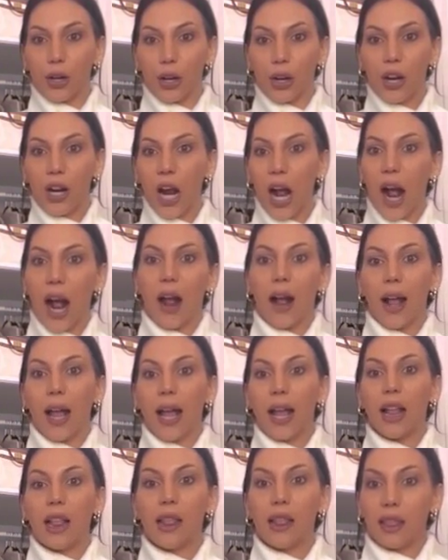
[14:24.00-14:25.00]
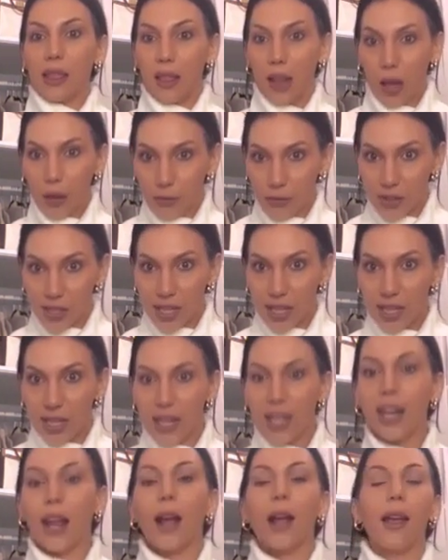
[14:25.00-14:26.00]
her, I loved
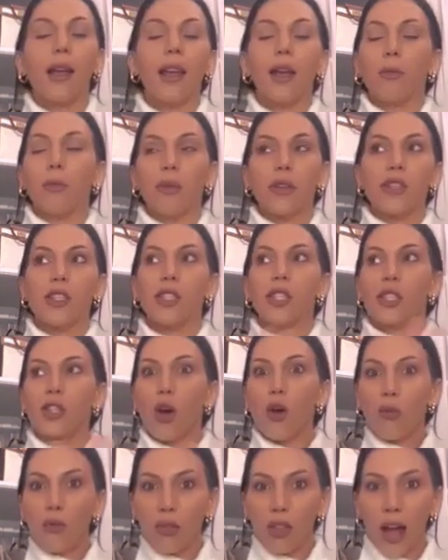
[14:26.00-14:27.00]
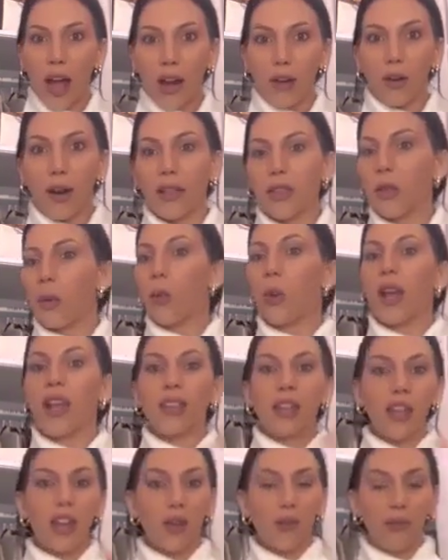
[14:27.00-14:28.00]
it. It was so flattering. The
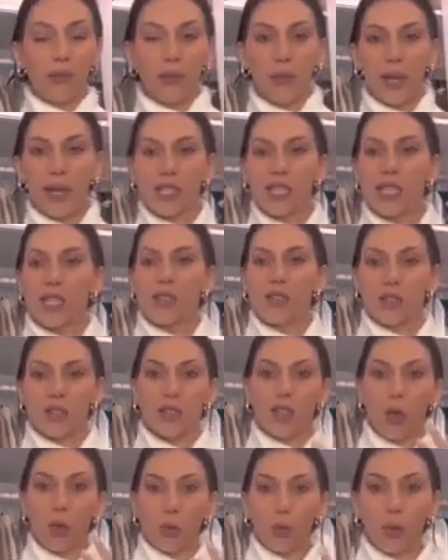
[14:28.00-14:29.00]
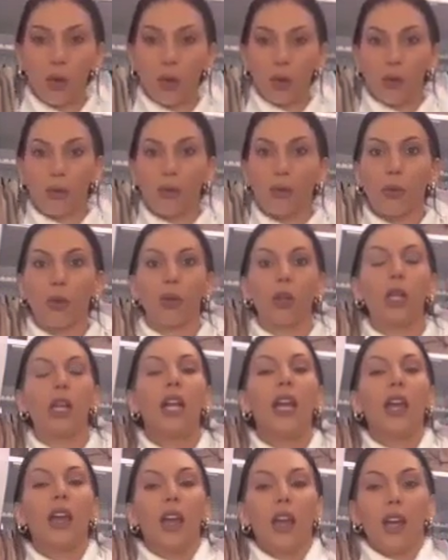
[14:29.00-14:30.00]
way that it fits is so beautiful.
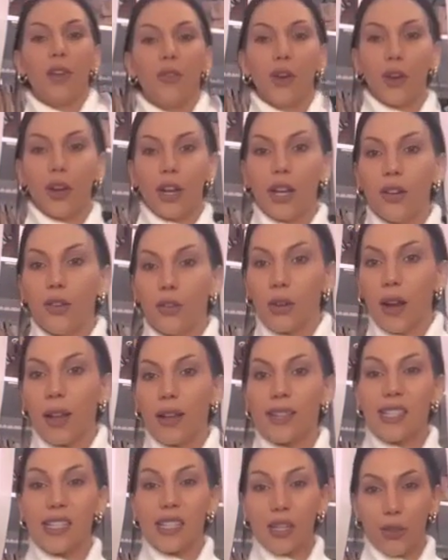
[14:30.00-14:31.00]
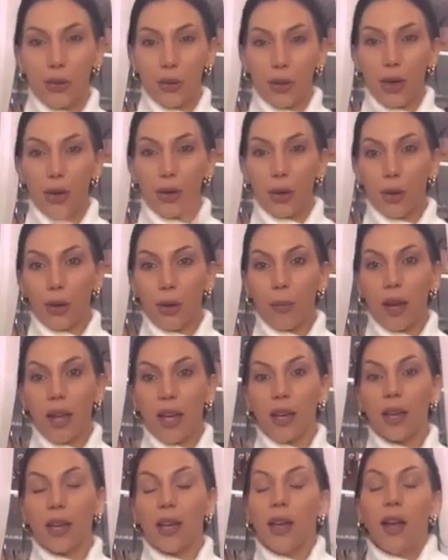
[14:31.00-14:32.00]
If you're interested, you can go to
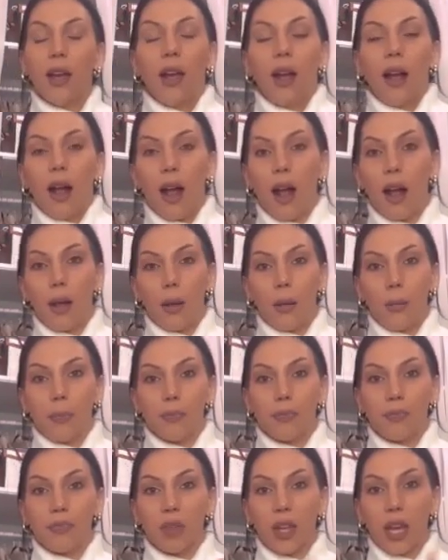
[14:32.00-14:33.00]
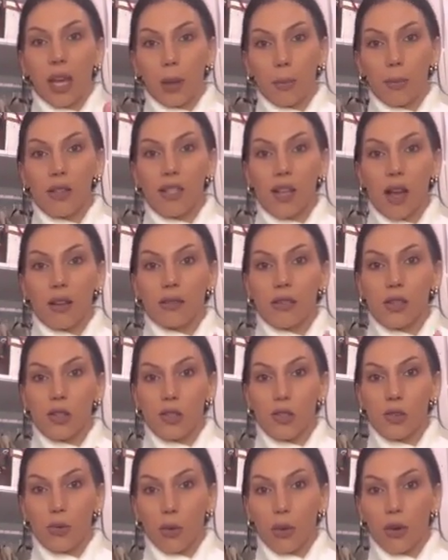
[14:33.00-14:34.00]
my Amazon
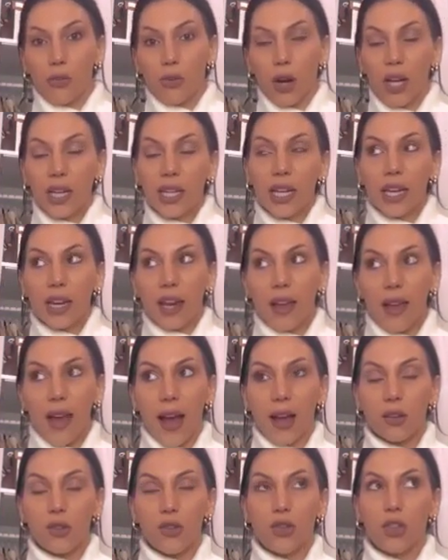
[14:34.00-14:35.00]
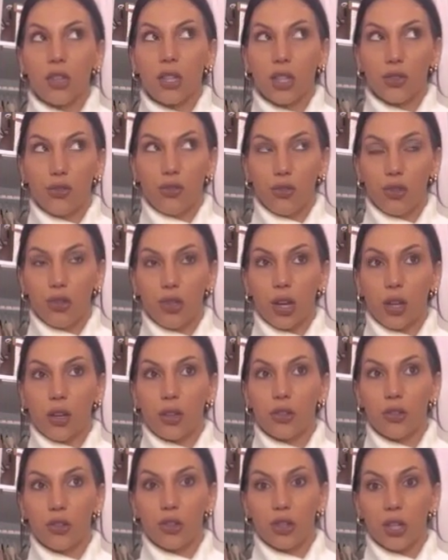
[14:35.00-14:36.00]
storefront, and I actually
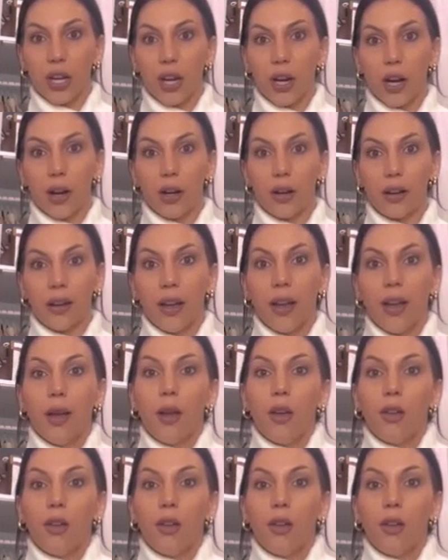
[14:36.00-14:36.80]
just shared